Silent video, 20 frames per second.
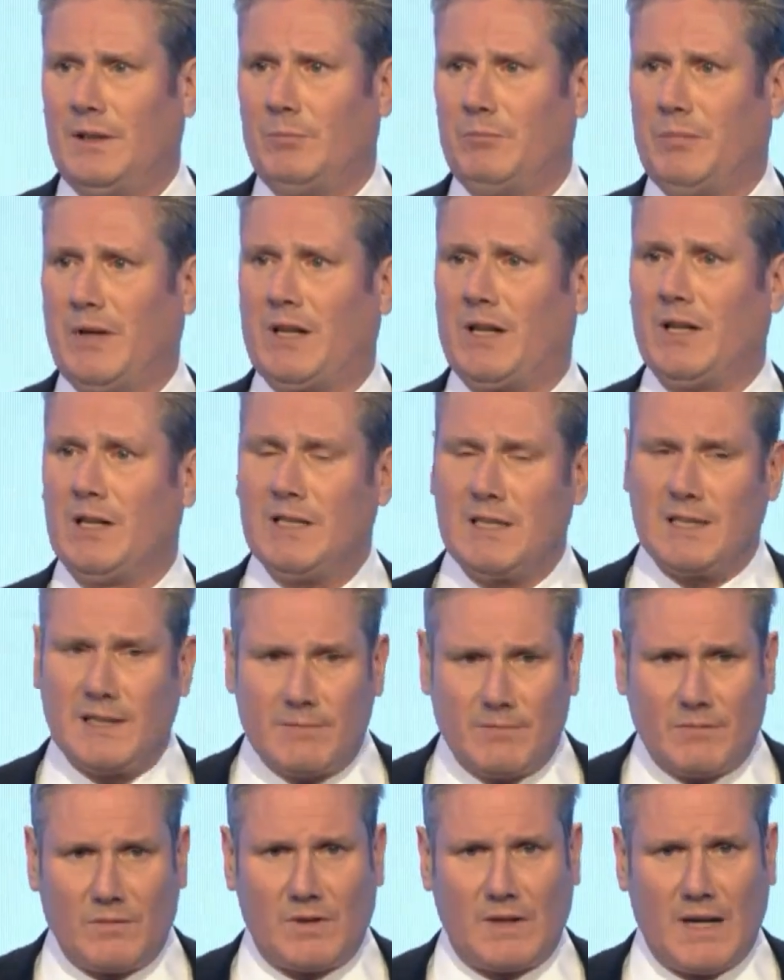Because
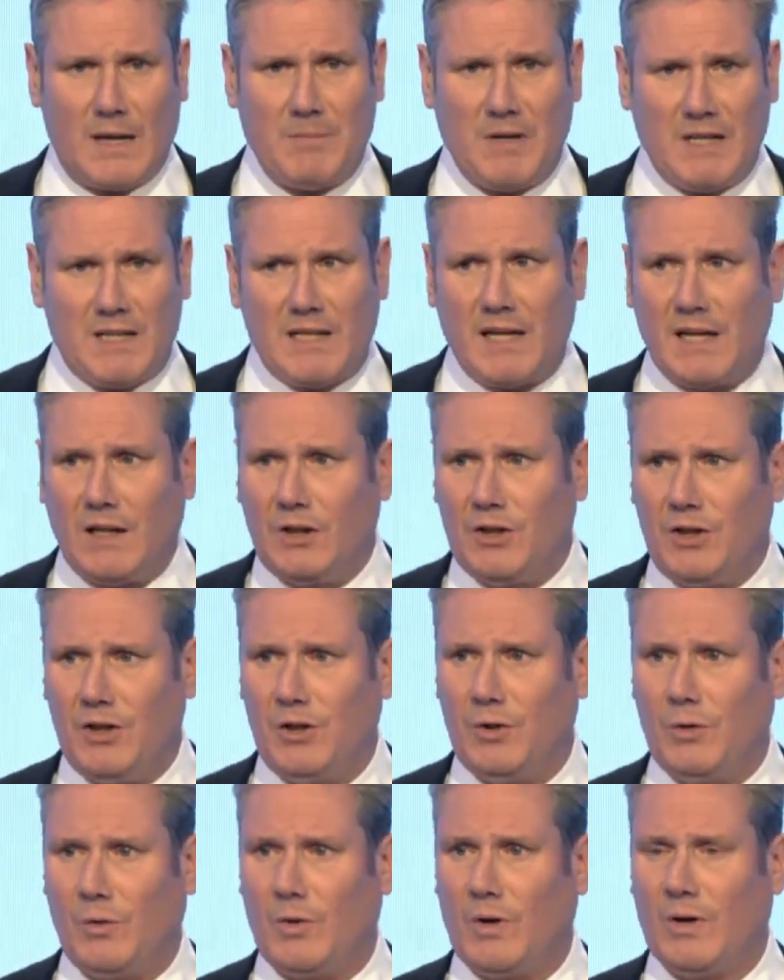let me tell
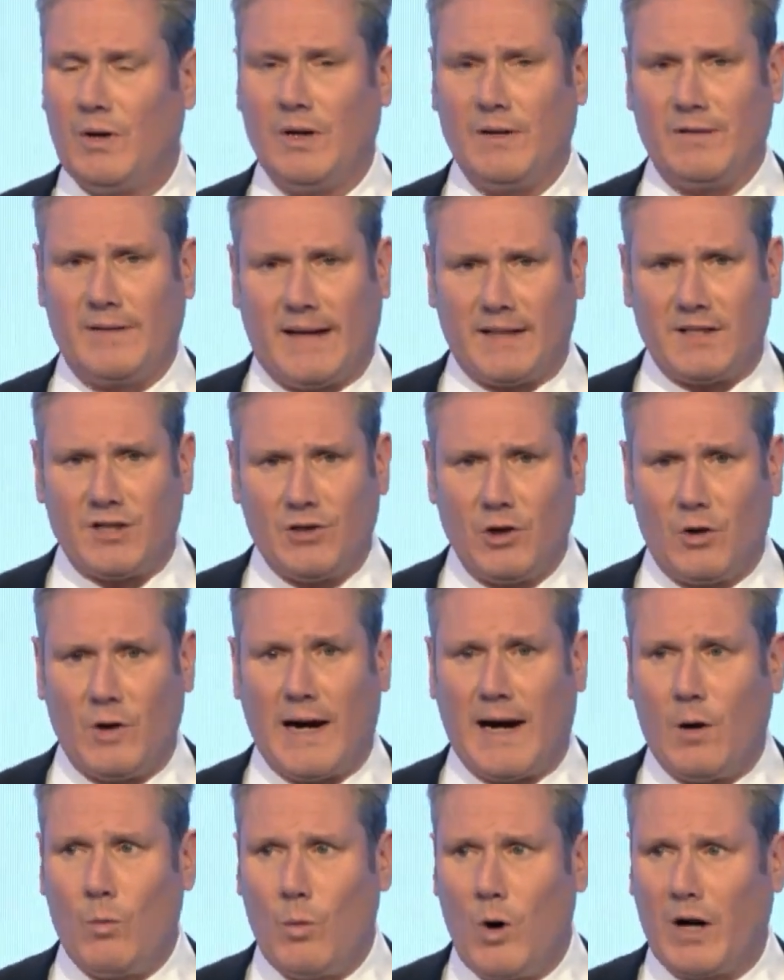you, that's not
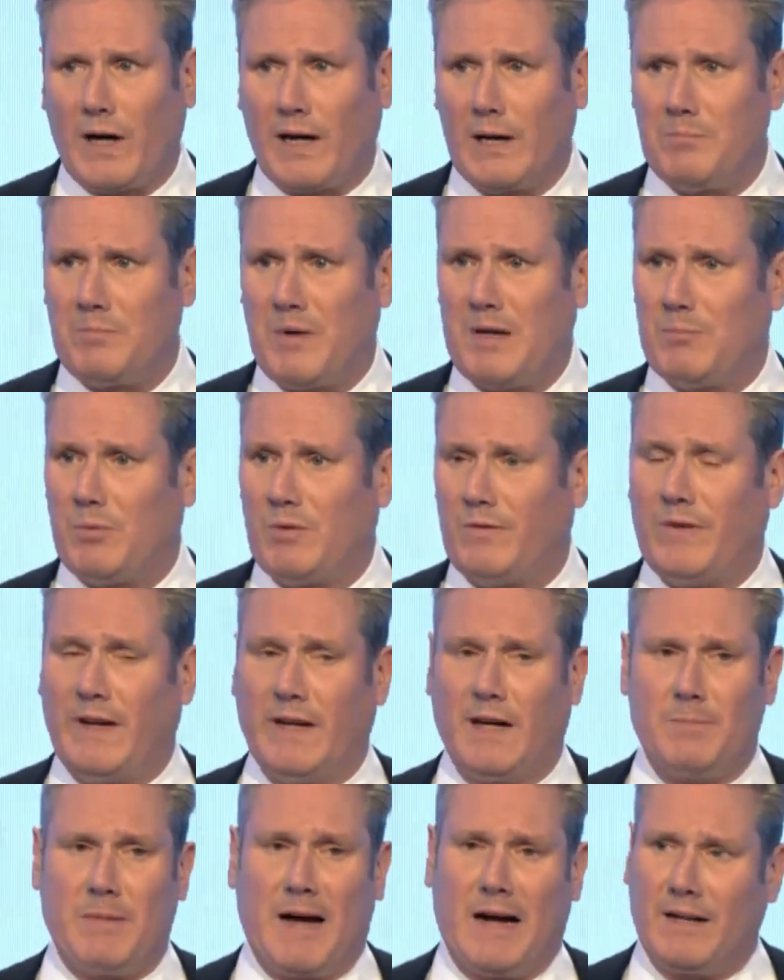how working people
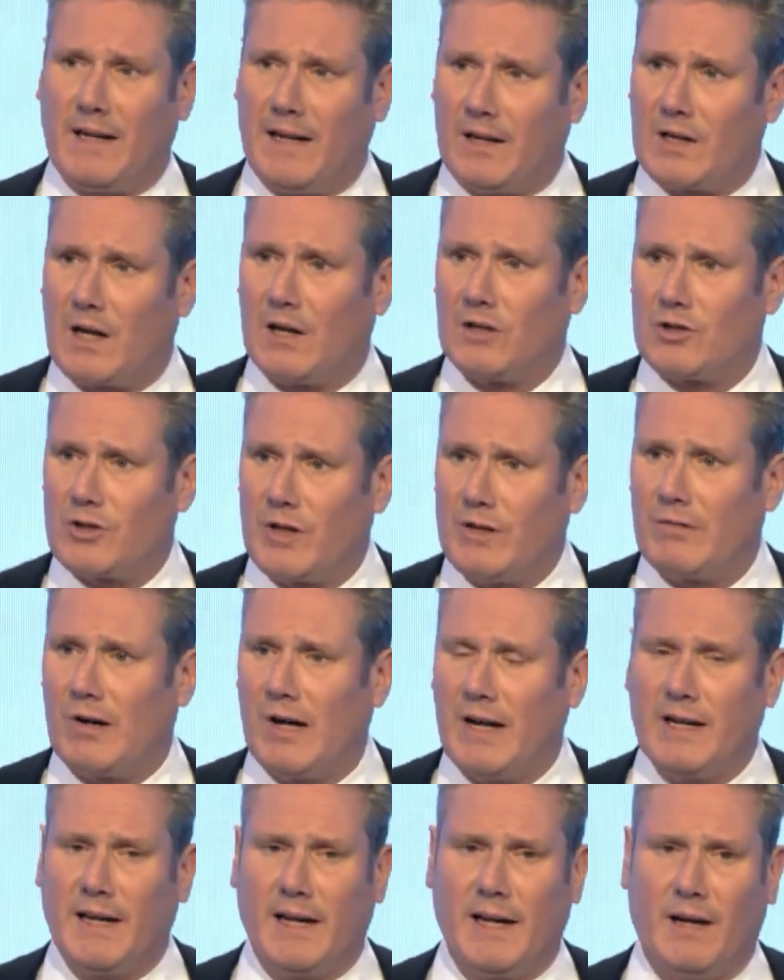feel about our country
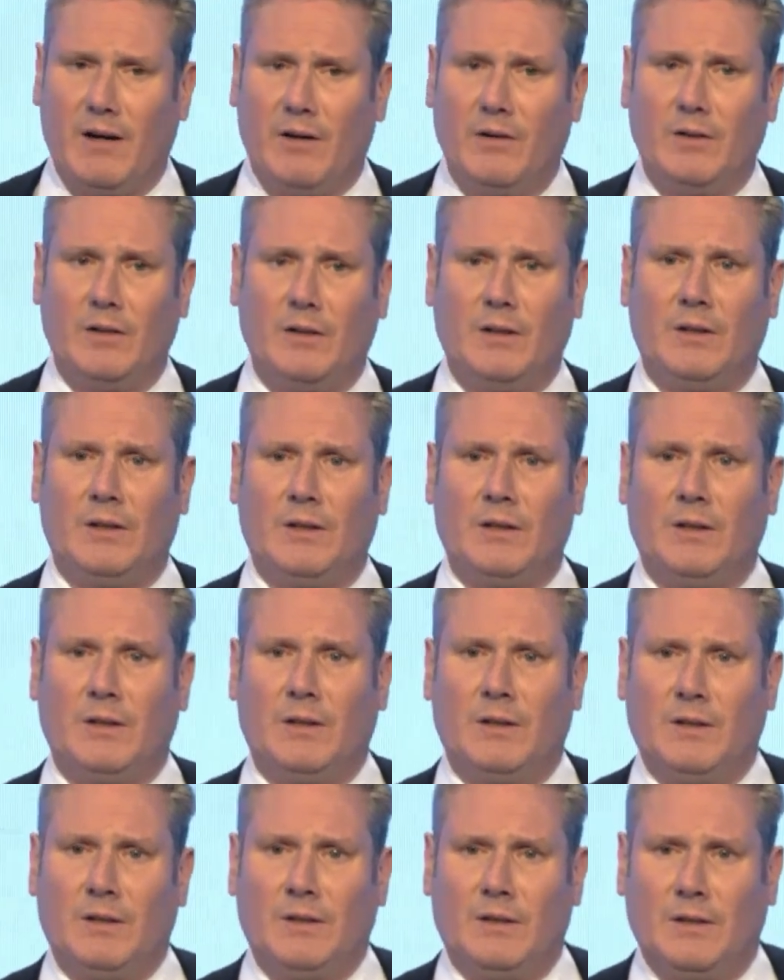right now.
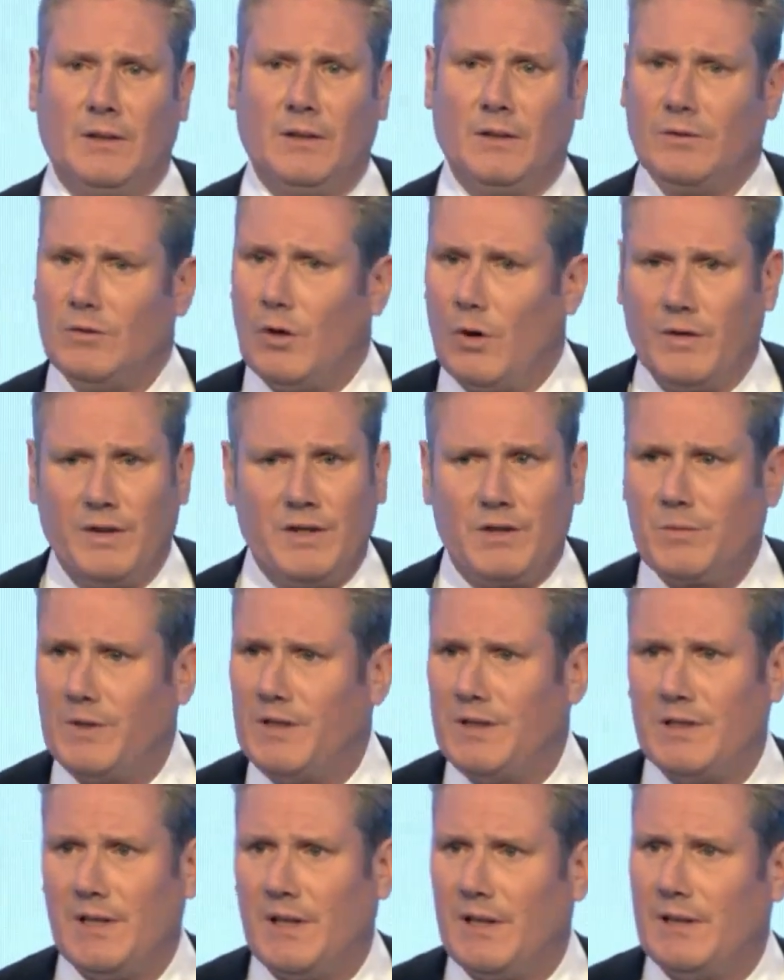Not this
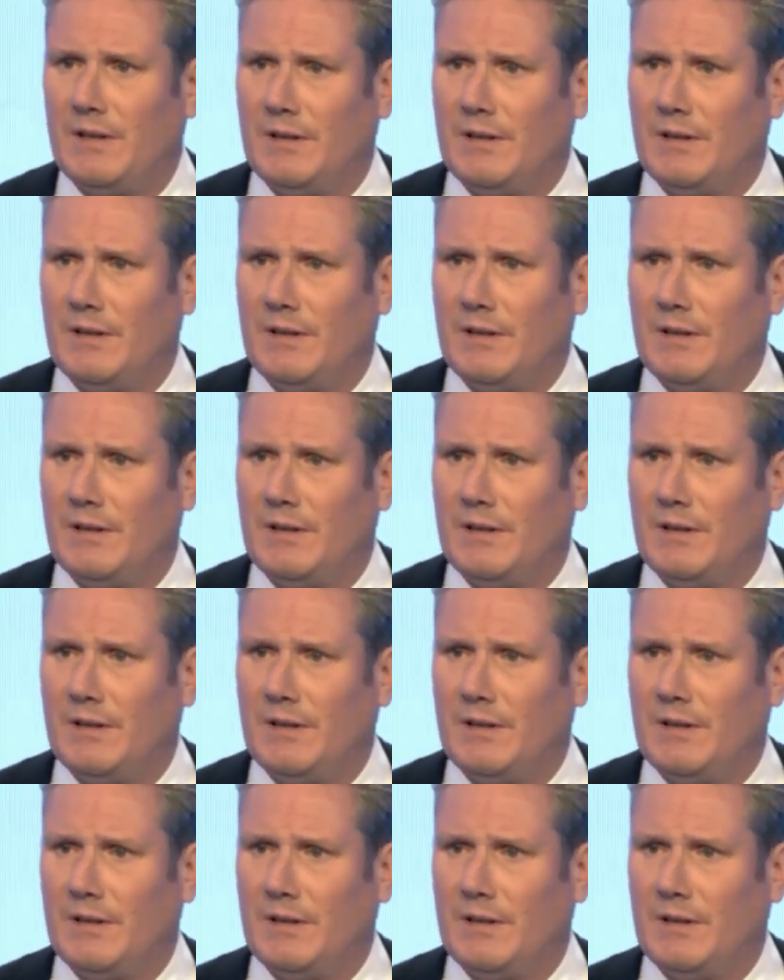winter.